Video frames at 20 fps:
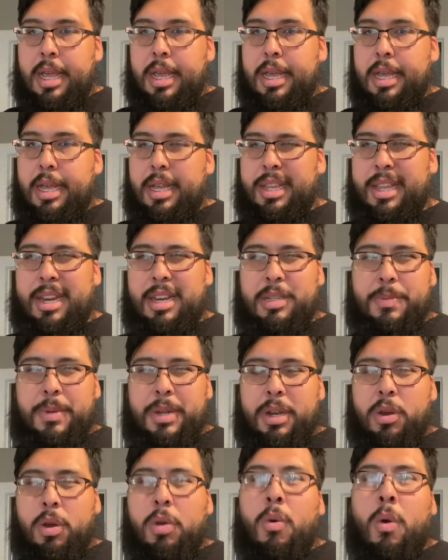again, it's been a
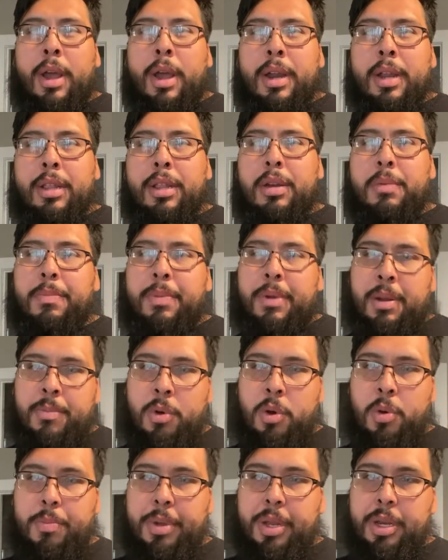little quiet in there, but I'm
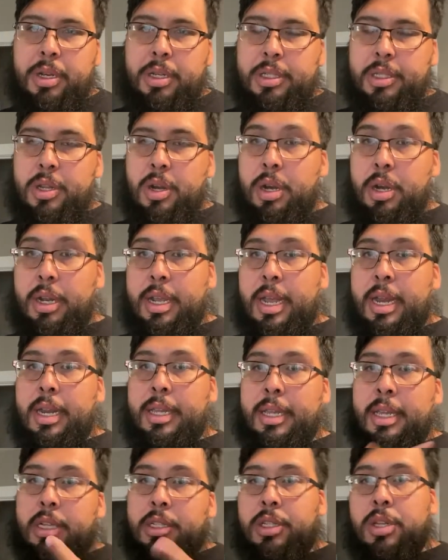hoping to start kind of
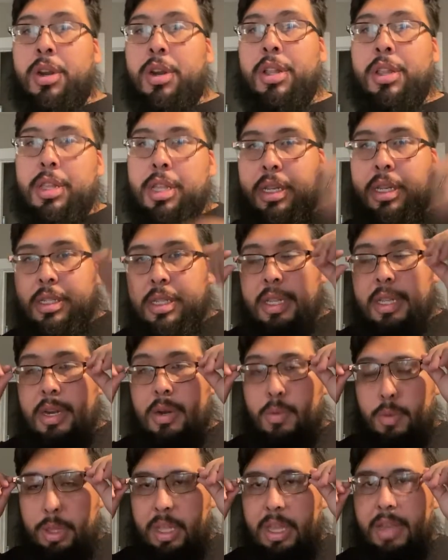kickstarting things in there
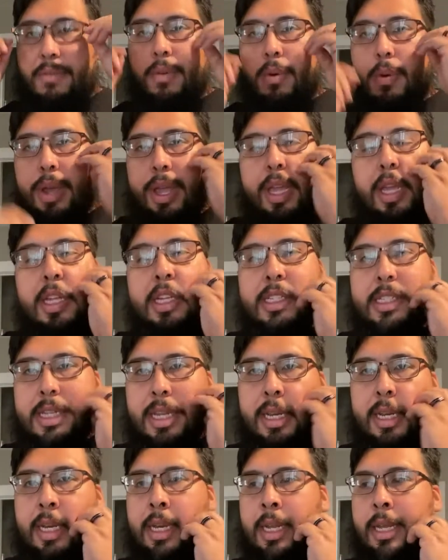with giveaways
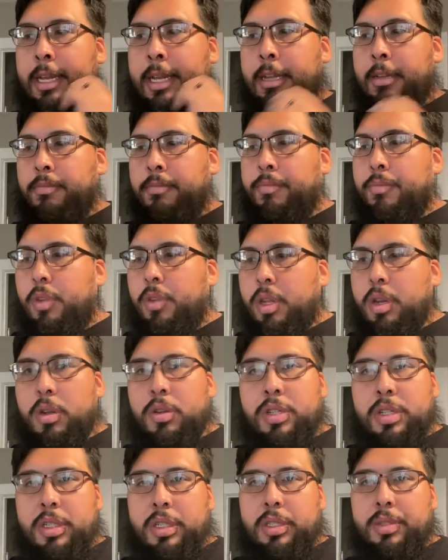and you know,
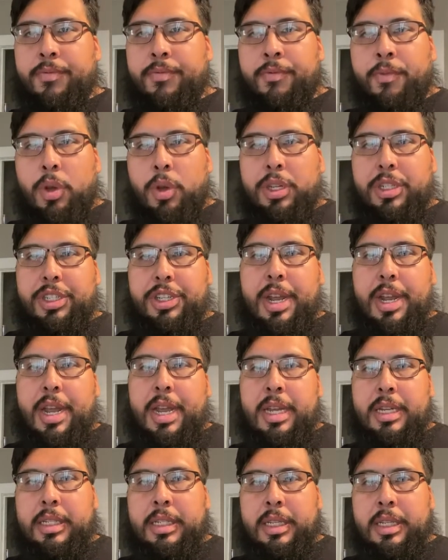just voice
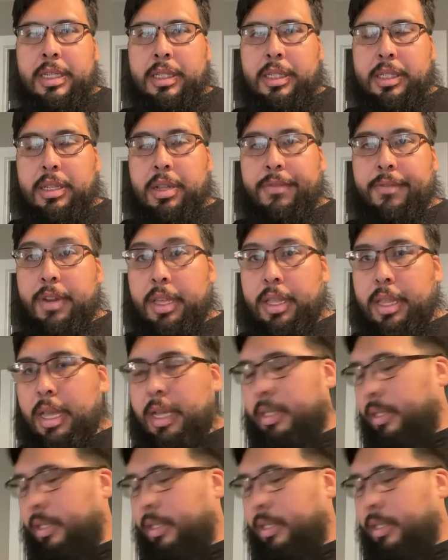chats and stuff like that.